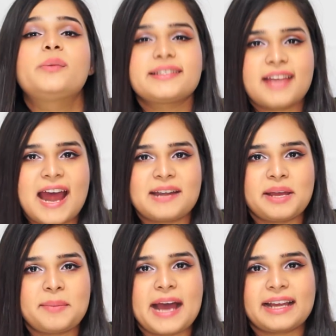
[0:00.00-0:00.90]
had
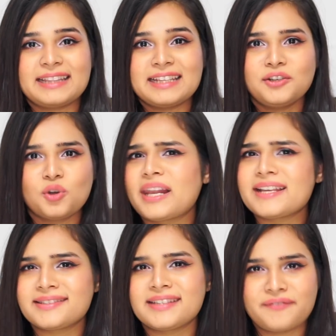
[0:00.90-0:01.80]
my back, and they're no
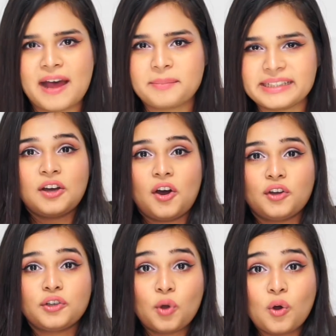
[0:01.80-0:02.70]
less than family.
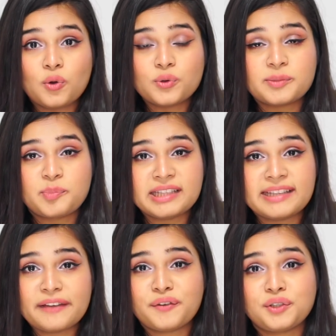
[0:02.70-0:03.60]
Know who's been
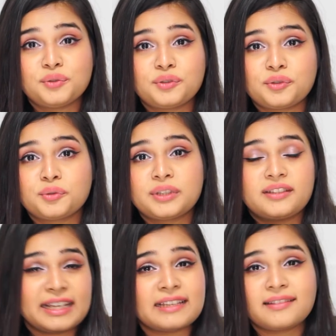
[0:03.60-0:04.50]
there for you through
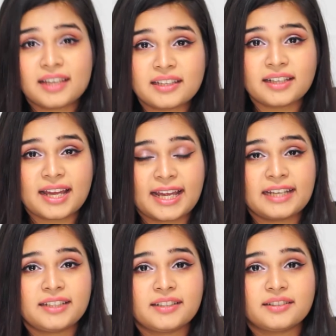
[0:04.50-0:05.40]
thick and thin,
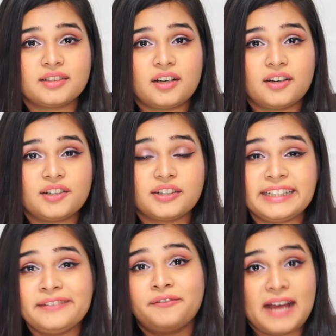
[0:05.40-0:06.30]
and
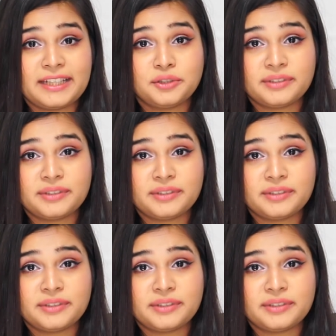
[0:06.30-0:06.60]
really value